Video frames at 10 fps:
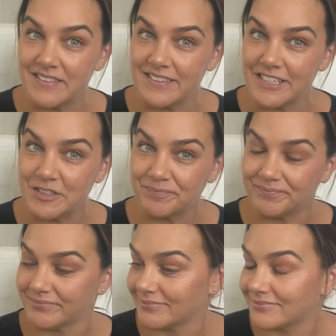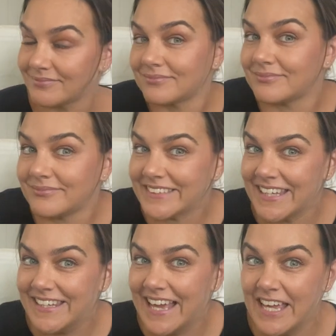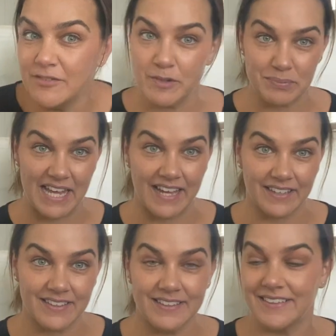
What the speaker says: So yay for black.